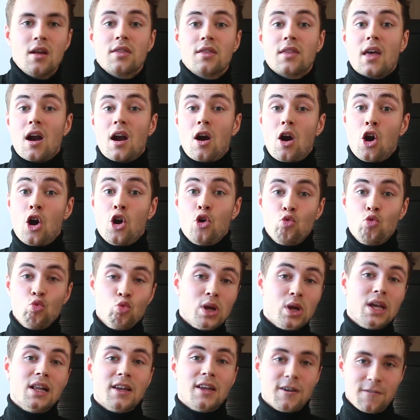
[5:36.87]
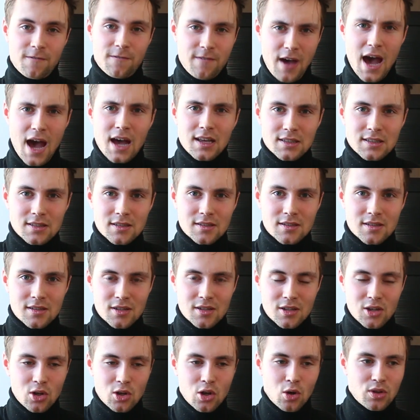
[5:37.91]
That are really
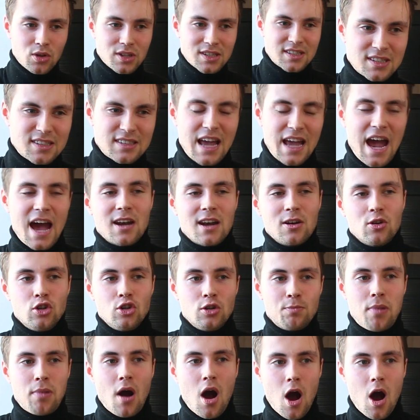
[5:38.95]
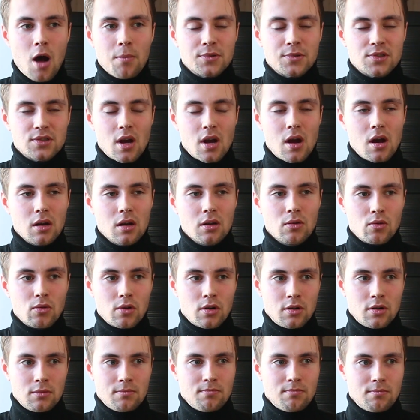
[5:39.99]
fast. You know, the standard pop song
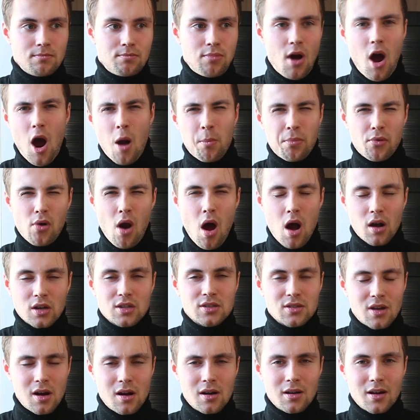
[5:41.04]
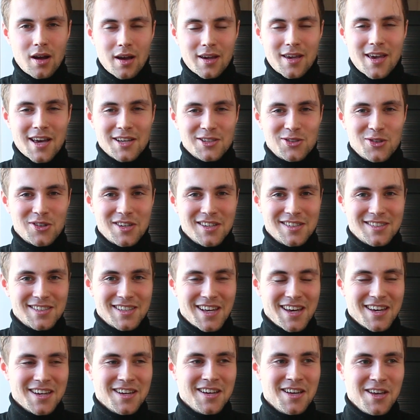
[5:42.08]
or pop rock song, I guess you can
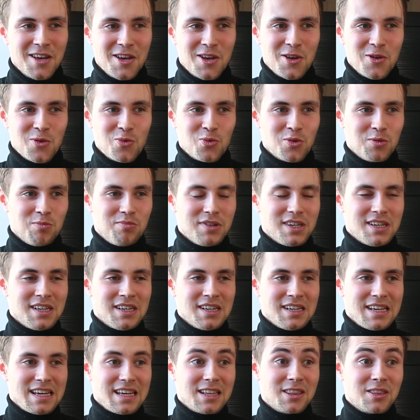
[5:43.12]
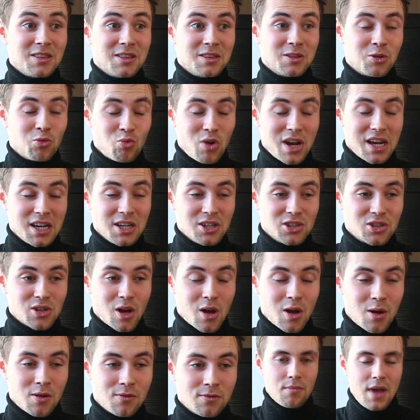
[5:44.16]
say, would be in the range
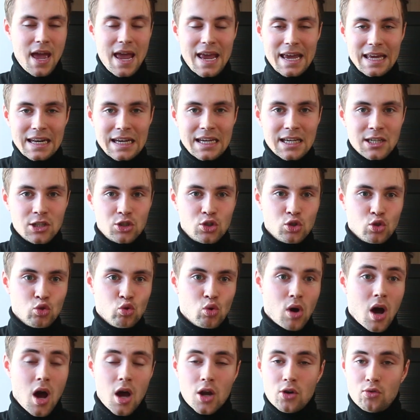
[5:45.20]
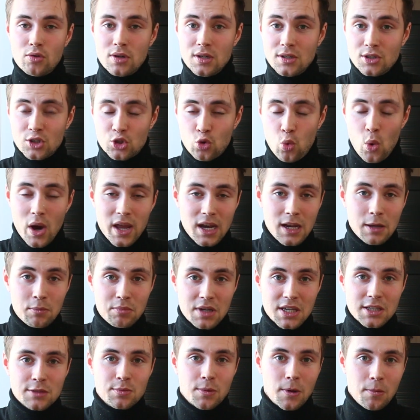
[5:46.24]
of eighty to one hundred twenty
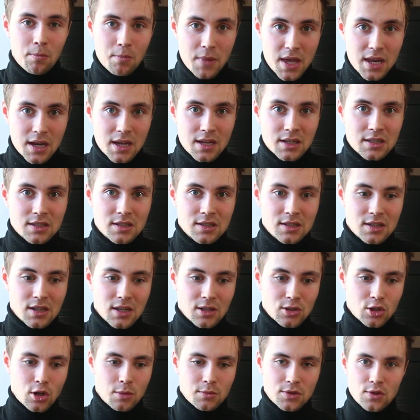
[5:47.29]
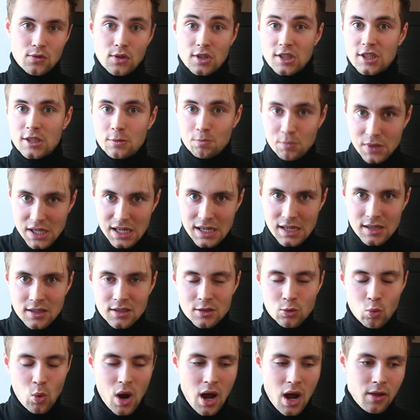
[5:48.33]
beats per minute in terms of the
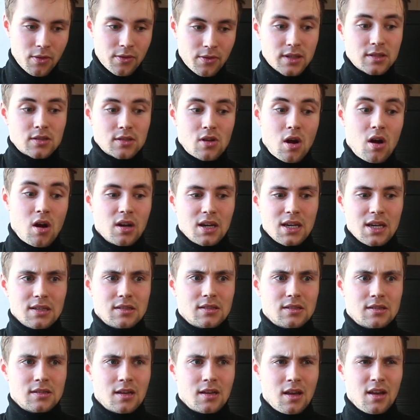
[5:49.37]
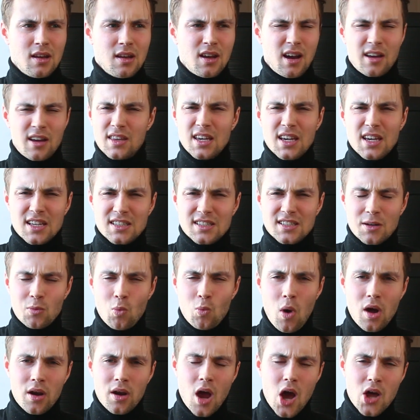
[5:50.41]
speed, while this song is, I think it's in
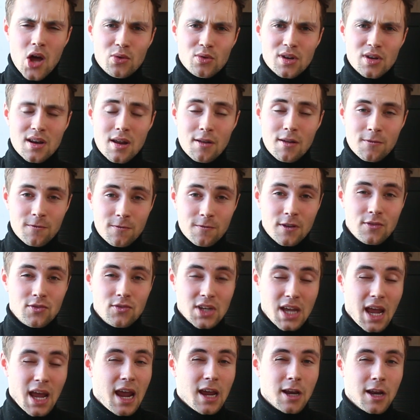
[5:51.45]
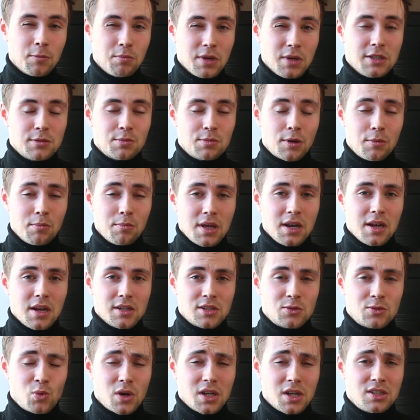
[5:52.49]
one hundred fifty-eight beats per
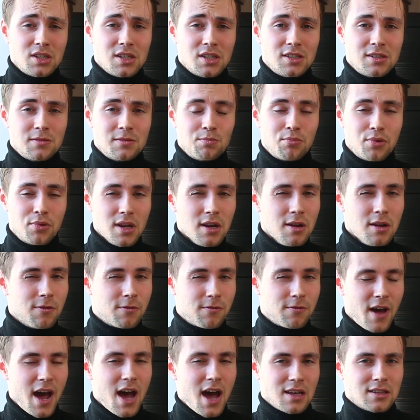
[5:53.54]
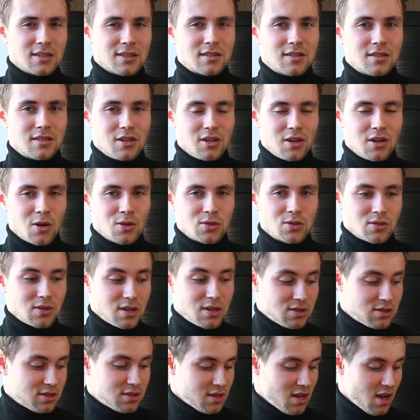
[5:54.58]
minute, which is pretty fast, you know, so
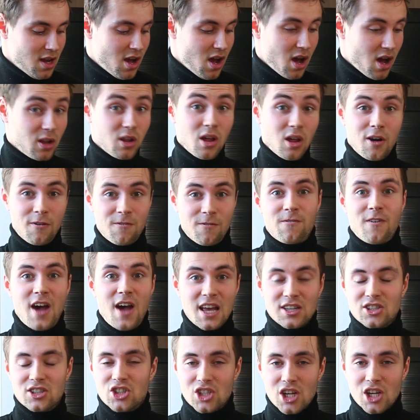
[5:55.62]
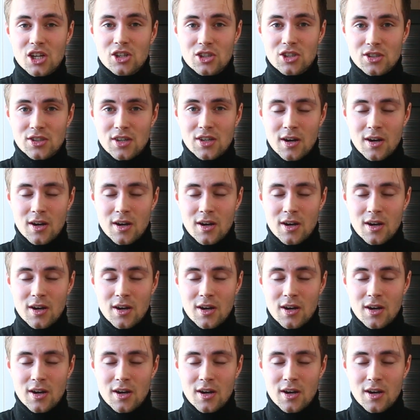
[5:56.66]
there's a lot of fast changes